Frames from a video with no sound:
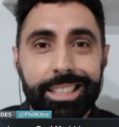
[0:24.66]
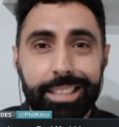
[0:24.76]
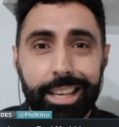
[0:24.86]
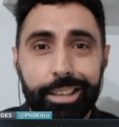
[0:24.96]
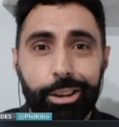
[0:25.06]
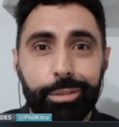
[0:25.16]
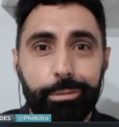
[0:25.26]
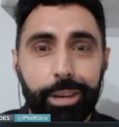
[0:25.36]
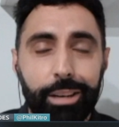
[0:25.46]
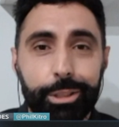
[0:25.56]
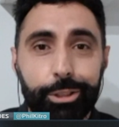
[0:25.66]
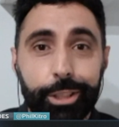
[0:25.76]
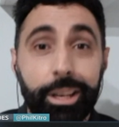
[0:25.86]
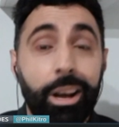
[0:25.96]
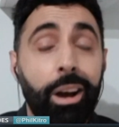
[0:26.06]
to take over at Real
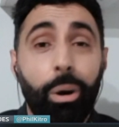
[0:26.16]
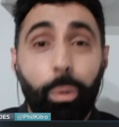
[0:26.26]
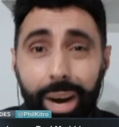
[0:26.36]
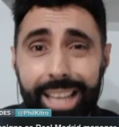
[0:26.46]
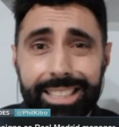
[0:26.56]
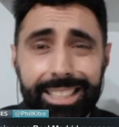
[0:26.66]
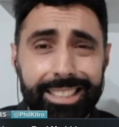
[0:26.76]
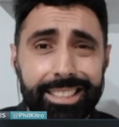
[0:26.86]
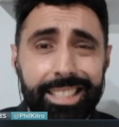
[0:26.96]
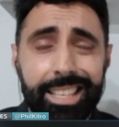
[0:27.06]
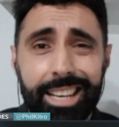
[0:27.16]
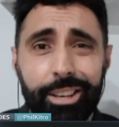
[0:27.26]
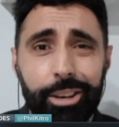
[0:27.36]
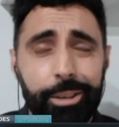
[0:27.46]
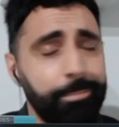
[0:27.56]
Madrid. Why did
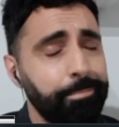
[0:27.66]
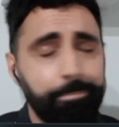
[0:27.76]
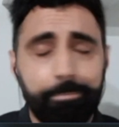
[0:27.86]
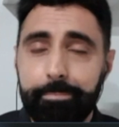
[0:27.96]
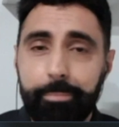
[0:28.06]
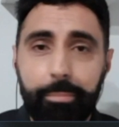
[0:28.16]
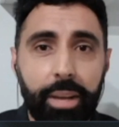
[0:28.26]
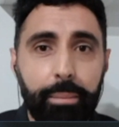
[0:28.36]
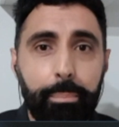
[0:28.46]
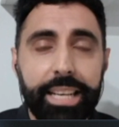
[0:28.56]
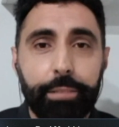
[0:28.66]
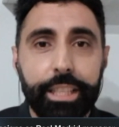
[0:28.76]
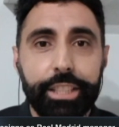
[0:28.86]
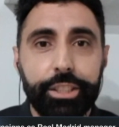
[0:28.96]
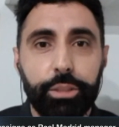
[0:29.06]
Zidane go? Many
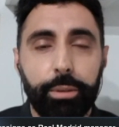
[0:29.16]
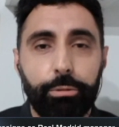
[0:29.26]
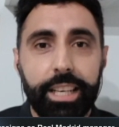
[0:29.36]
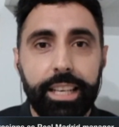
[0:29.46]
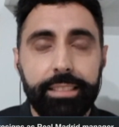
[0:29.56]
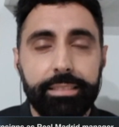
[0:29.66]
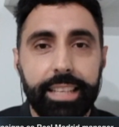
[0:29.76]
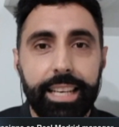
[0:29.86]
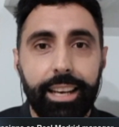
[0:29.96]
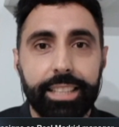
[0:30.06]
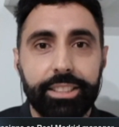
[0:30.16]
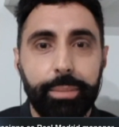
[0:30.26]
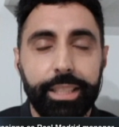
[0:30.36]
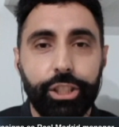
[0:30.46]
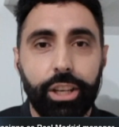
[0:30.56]
reasons, but really, he likes
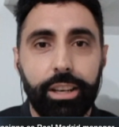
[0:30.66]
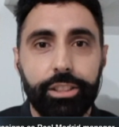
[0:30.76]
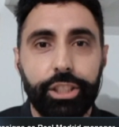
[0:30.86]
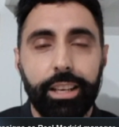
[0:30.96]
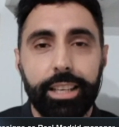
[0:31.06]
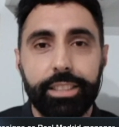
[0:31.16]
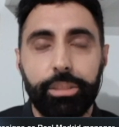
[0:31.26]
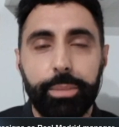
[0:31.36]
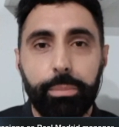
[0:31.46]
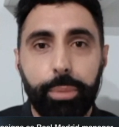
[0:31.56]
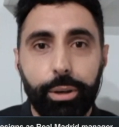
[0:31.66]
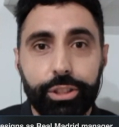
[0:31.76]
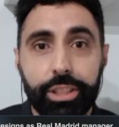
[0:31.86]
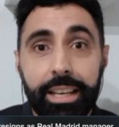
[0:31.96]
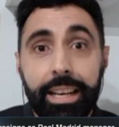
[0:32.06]
to be in charge, he likes to be the
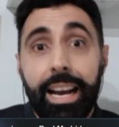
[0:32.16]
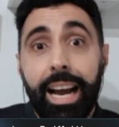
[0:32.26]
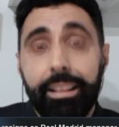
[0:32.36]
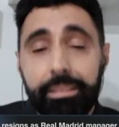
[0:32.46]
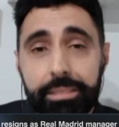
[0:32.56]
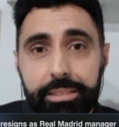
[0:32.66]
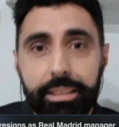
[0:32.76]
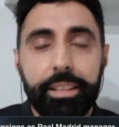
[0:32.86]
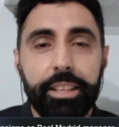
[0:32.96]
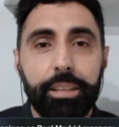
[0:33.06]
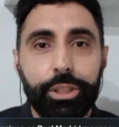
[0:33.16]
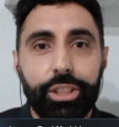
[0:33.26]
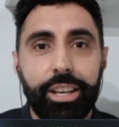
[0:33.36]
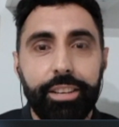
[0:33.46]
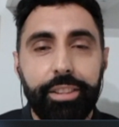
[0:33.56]
boss, and I think there were
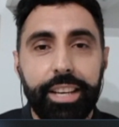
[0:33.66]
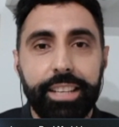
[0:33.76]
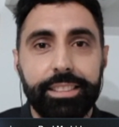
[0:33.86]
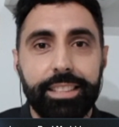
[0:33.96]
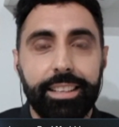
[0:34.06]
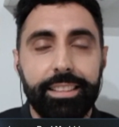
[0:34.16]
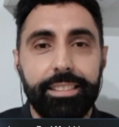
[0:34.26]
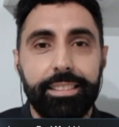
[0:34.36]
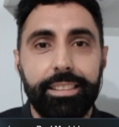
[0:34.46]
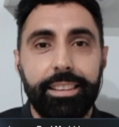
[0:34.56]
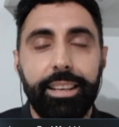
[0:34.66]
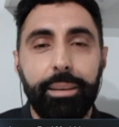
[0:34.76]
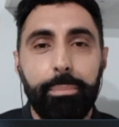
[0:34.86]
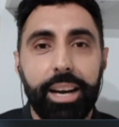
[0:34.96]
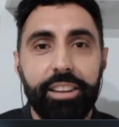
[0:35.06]
certain things that
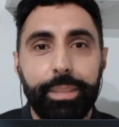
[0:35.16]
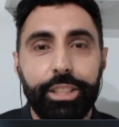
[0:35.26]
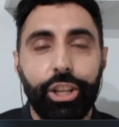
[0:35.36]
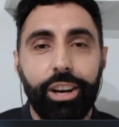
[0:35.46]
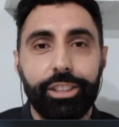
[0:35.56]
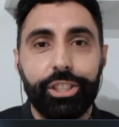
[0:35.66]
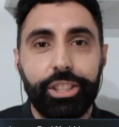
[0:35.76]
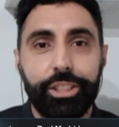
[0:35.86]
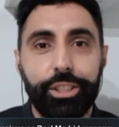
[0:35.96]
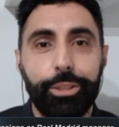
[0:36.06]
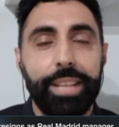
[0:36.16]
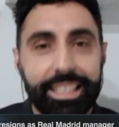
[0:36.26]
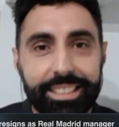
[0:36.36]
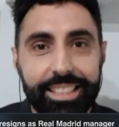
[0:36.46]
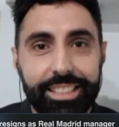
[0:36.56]
he might have been charged to do
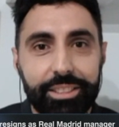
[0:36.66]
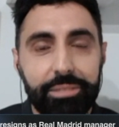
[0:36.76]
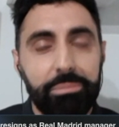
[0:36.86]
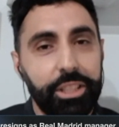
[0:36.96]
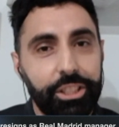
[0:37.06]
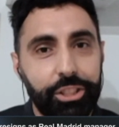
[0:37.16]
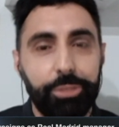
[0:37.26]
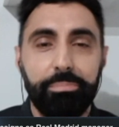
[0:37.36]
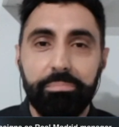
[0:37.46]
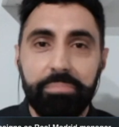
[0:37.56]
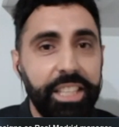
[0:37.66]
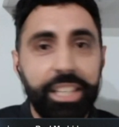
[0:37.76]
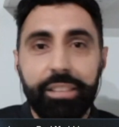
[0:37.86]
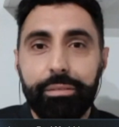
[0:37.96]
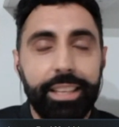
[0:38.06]
next season, which he
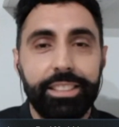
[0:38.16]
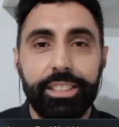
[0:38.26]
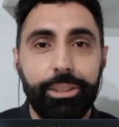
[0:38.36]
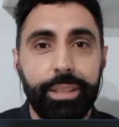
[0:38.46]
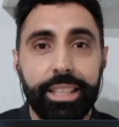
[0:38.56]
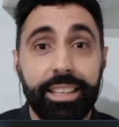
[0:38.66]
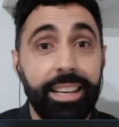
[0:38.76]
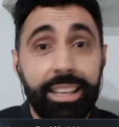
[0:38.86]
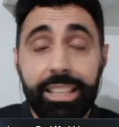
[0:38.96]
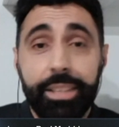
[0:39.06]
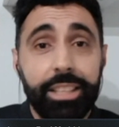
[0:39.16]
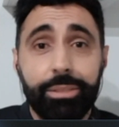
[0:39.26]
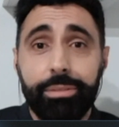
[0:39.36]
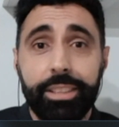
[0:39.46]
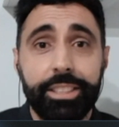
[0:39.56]
didn't fancy doing it. And if he
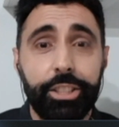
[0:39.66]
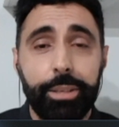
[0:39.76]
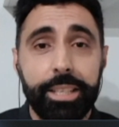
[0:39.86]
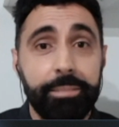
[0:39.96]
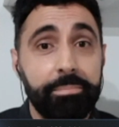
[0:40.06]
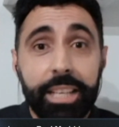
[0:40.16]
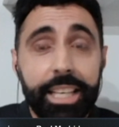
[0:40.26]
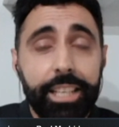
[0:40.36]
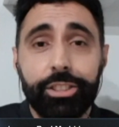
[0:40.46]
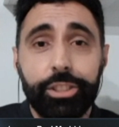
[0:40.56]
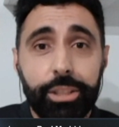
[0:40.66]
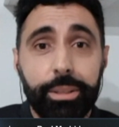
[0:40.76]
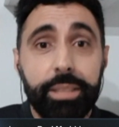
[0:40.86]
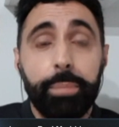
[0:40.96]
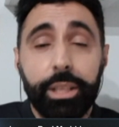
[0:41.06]
doesn't fancy doing it, he doesn't
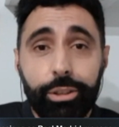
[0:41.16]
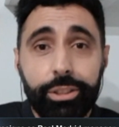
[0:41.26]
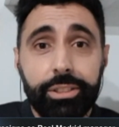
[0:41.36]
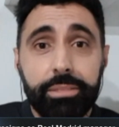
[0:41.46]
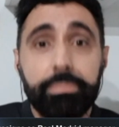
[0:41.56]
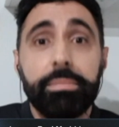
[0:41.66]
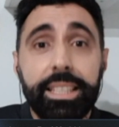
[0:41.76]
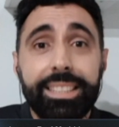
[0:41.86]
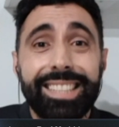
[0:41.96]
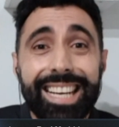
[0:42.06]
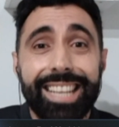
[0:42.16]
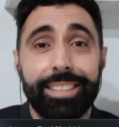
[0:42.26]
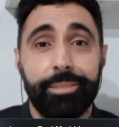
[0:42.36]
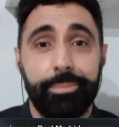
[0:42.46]
do it, because he's Zidane.